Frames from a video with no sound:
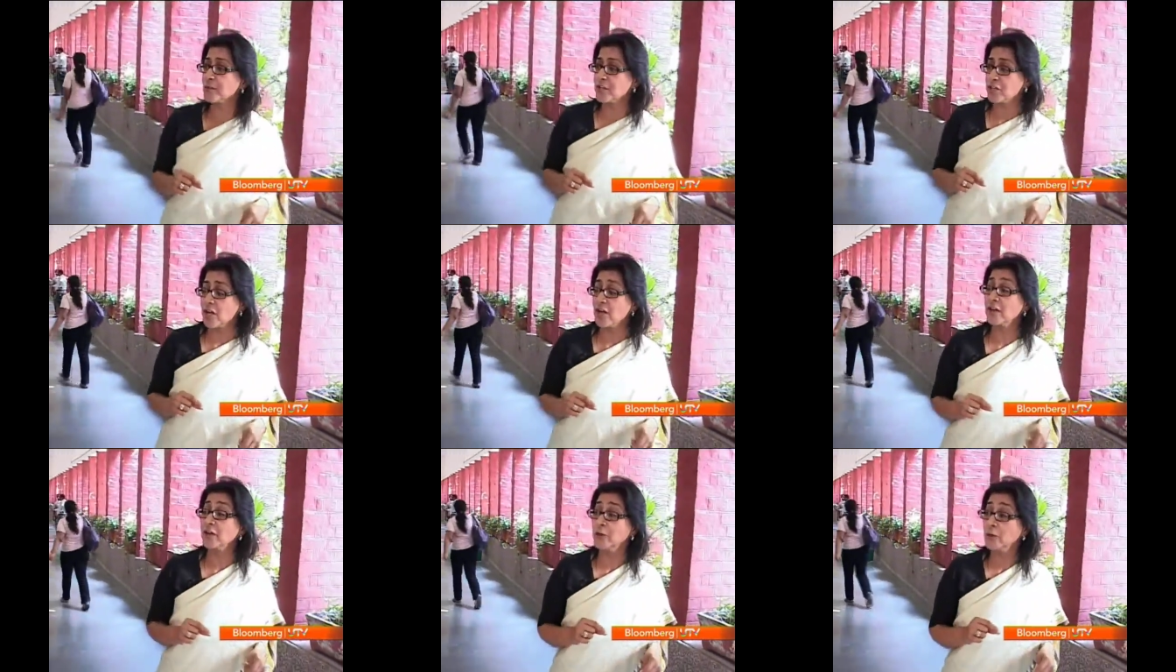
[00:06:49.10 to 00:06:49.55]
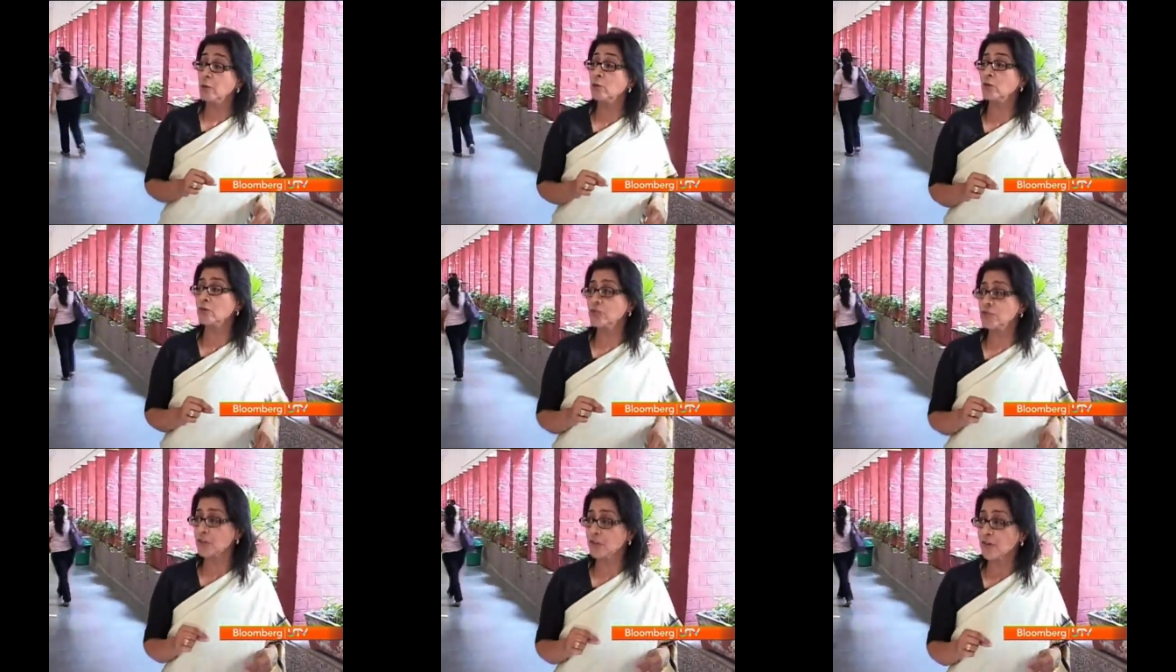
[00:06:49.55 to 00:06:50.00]
which are
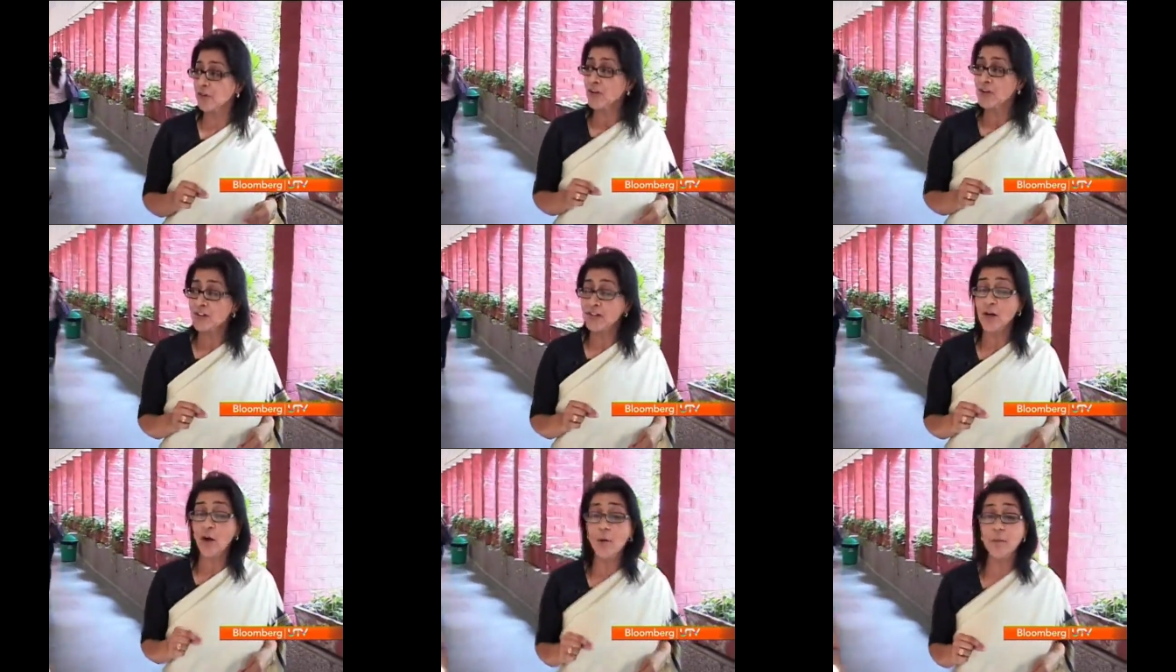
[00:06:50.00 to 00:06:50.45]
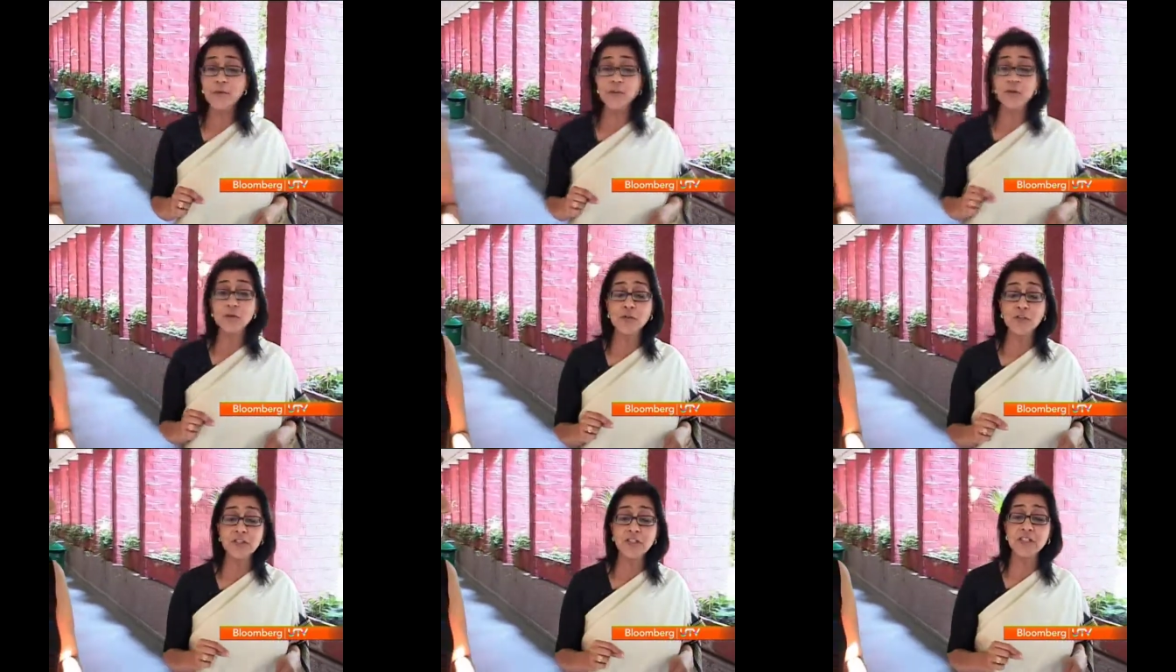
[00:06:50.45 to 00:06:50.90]
huge the
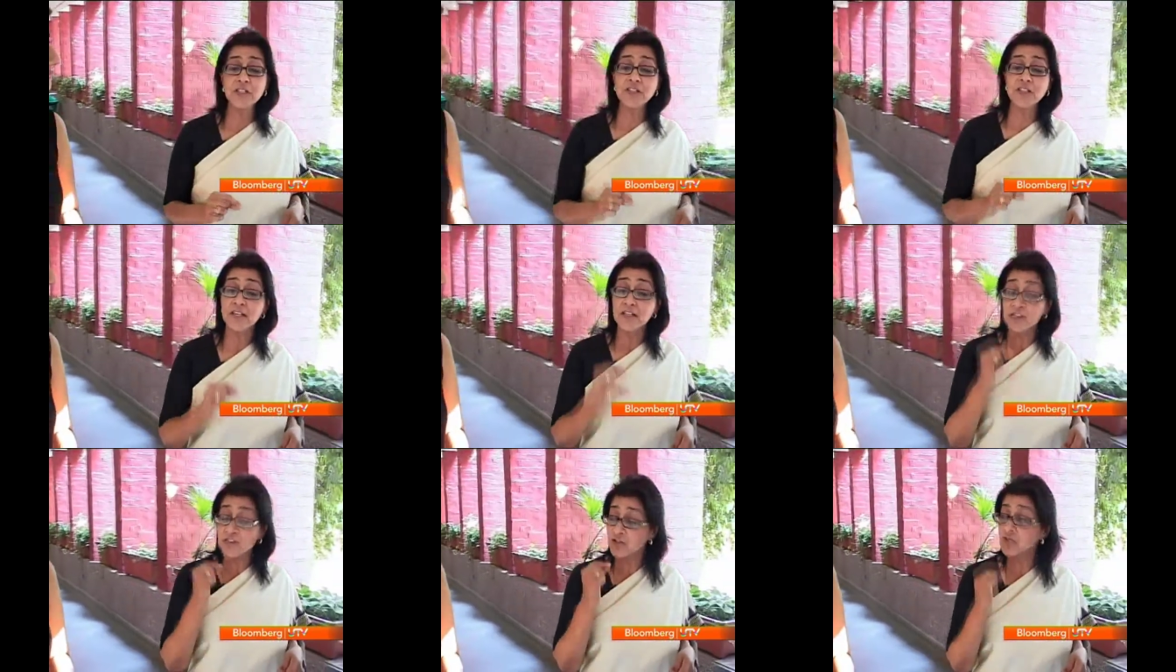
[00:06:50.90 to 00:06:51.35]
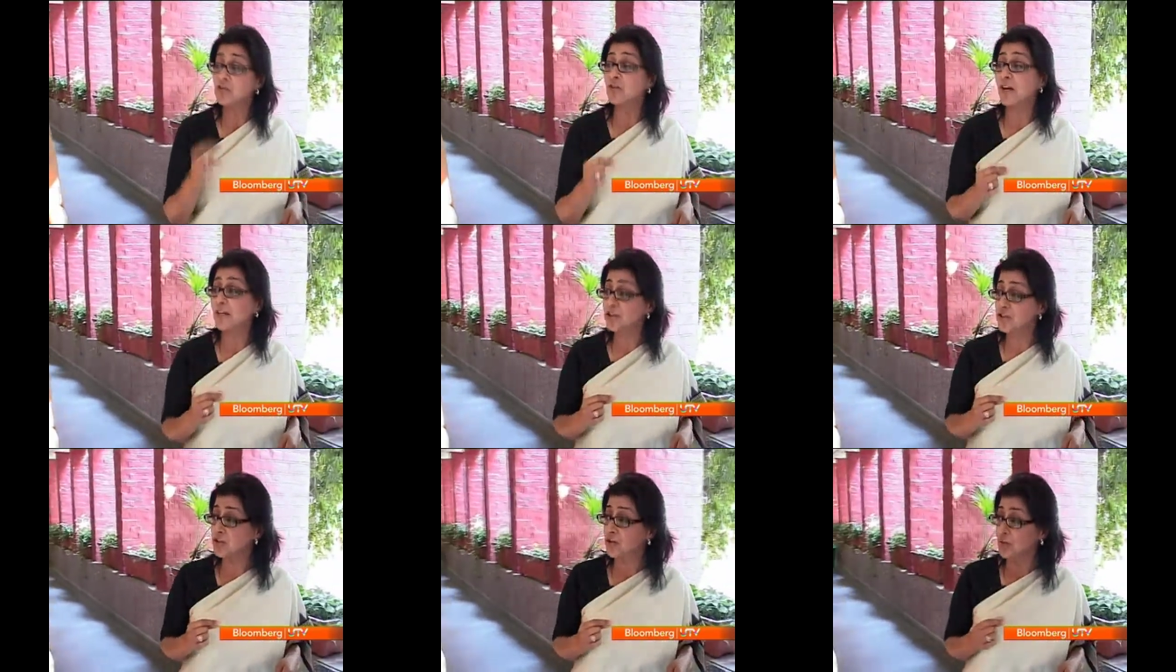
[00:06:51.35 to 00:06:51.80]
opportunities that
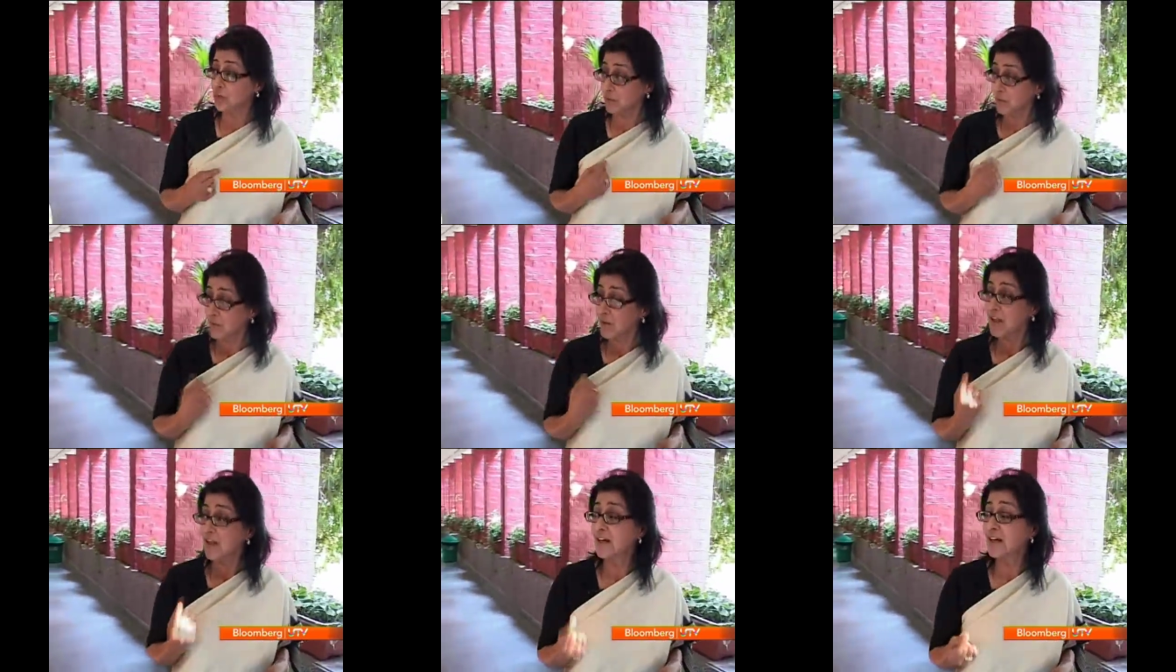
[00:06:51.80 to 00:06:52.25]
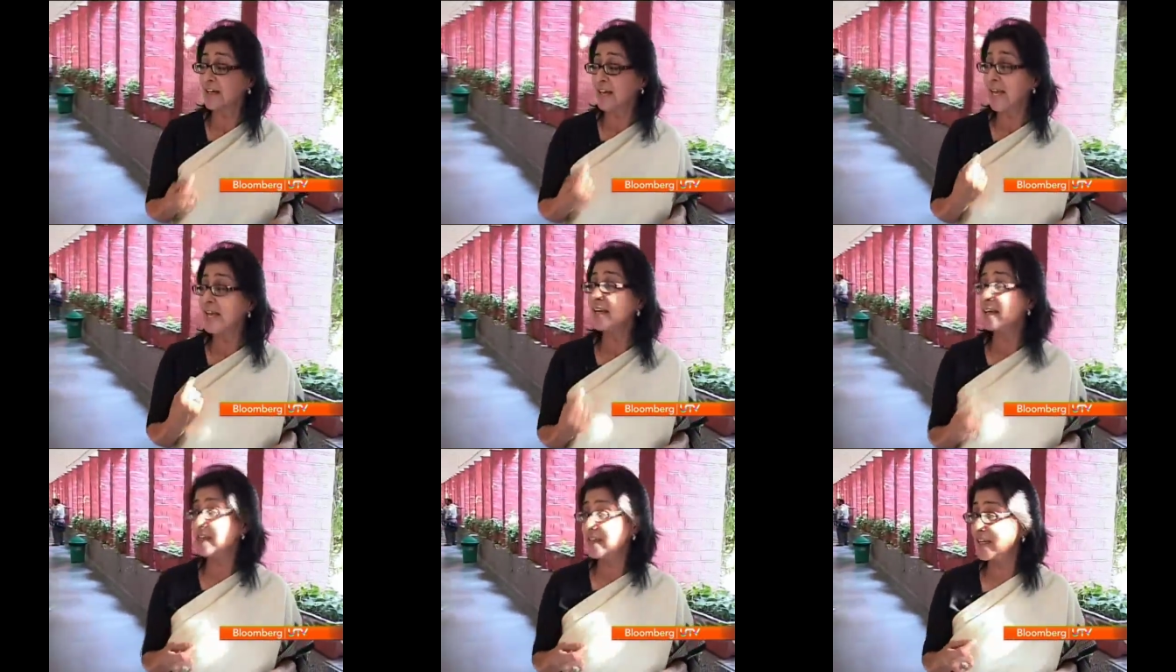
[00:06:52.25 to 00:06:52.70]
stretch you
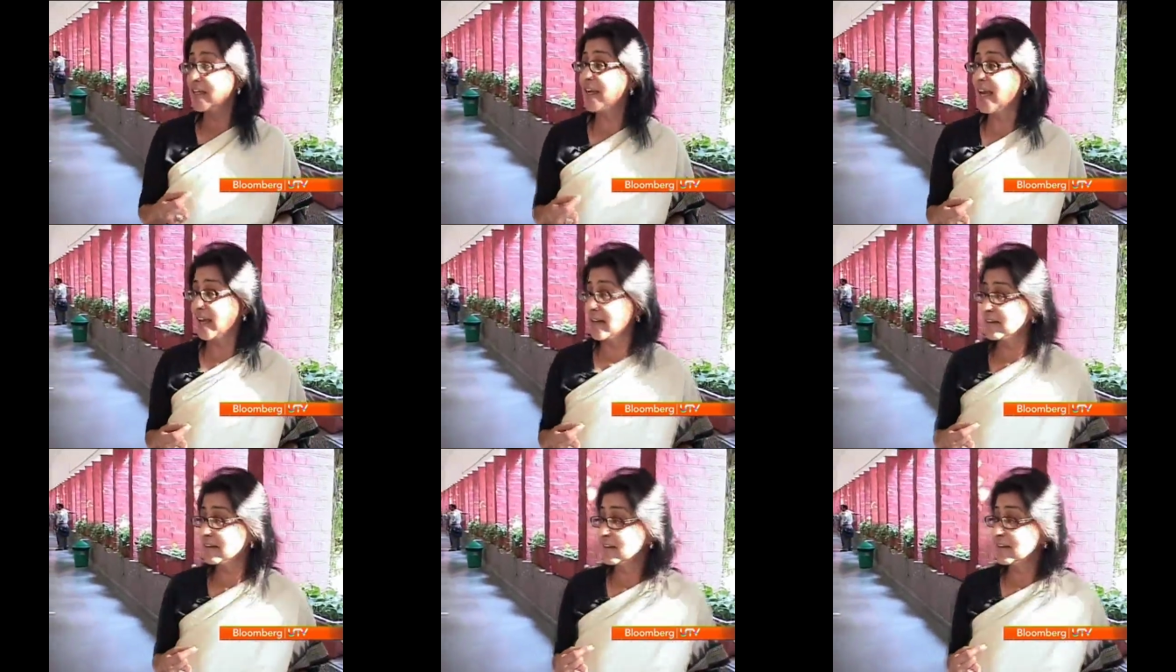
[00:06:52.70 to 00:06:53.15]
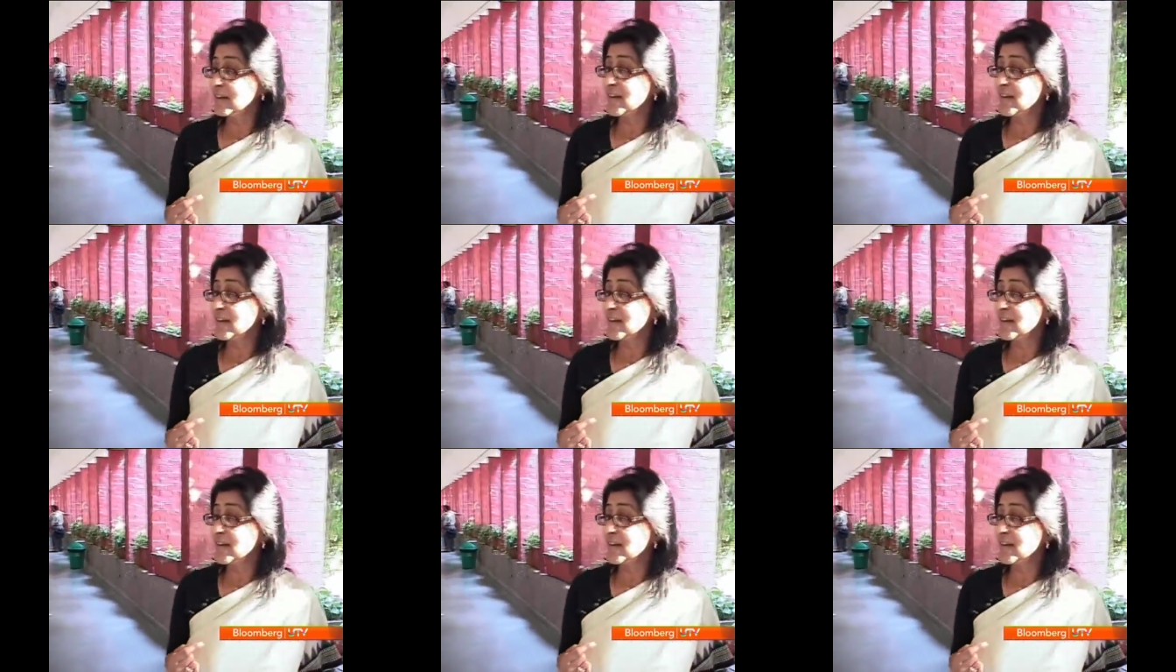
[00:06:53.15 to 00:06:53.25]
again and again,